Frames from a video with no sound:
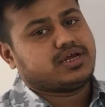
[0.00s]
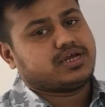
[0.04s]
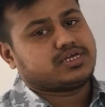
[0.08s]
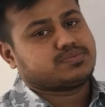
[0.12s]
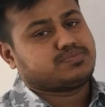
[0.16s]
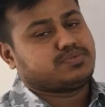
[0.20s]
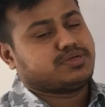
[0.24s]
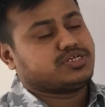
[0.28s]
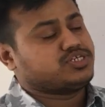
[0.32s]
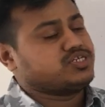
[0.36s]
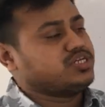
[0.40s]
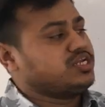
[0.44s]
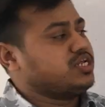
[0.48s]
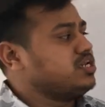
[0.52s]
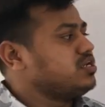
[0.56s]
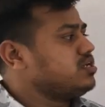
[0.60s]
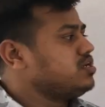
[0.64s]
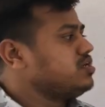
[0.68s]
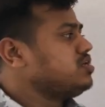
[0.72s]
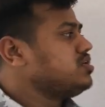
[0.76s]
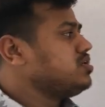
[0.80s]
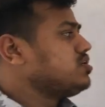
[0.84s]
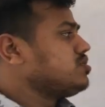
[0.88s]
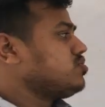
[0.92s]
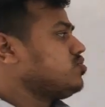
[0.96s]
expression in
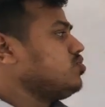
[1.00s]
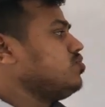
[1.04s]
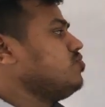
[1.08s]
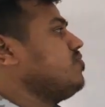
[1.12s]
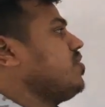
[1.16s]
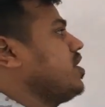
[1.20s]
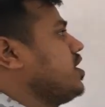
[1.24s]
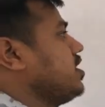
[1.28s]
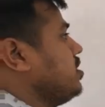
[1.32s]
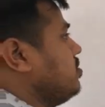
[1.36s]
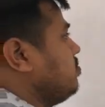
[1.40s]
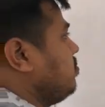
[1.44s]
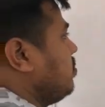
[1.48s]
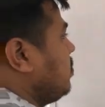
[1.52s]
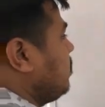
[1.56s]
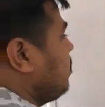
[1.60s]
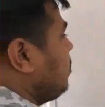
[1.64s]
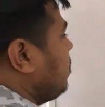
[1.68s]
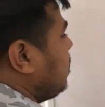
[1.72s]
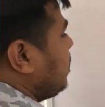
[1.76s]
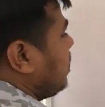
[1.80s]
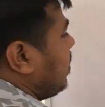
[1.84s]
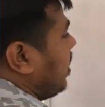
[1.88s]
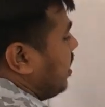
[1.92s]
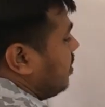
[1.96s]
two variables.
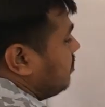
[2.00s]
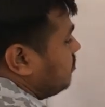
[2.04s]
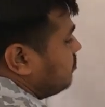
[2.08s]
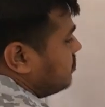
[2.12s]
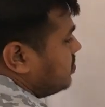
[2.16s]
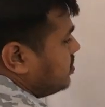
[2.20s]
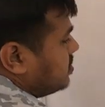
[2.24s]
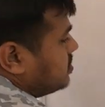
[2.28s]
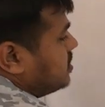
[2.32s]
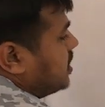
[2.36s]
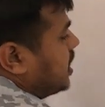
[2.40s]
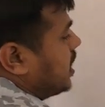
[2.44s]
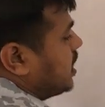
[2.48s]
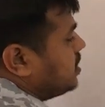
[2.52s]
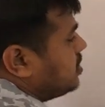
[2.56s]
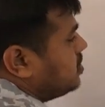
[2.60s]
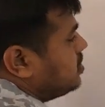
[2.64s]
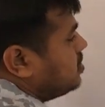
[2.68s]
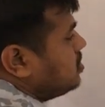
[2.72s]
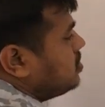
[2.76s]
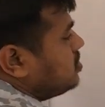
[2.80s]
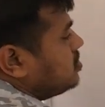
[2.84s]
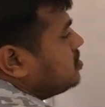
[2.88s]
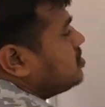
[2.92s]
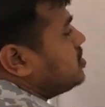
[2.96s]
After
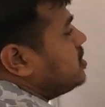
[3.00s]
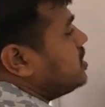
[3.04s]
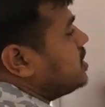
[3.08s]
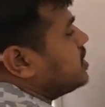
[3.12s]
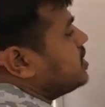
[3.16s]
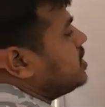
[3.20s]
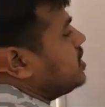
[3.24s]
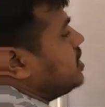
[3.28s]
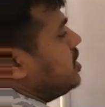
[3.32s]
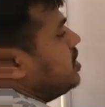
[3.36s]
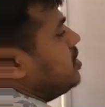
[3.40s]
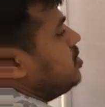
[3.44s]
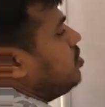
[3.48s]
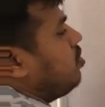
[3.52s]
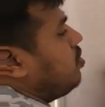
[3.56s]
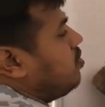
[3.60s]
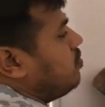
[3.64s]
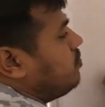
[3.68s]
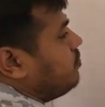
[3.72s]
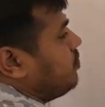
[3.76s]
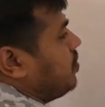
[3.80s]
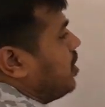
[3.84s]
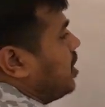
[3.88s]
that, degree of